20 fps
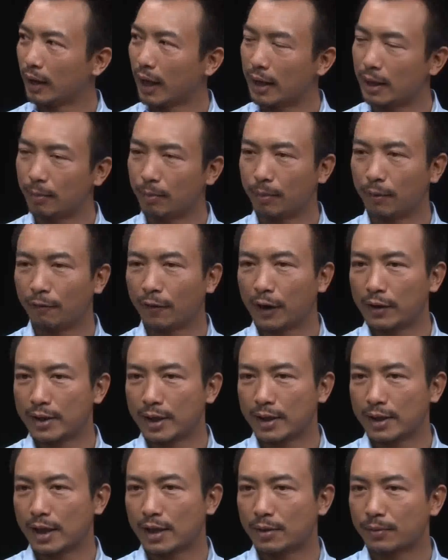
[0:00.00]
getting very
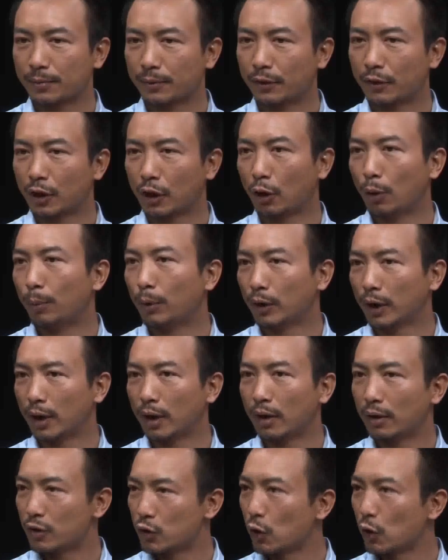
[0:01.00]
successful globally,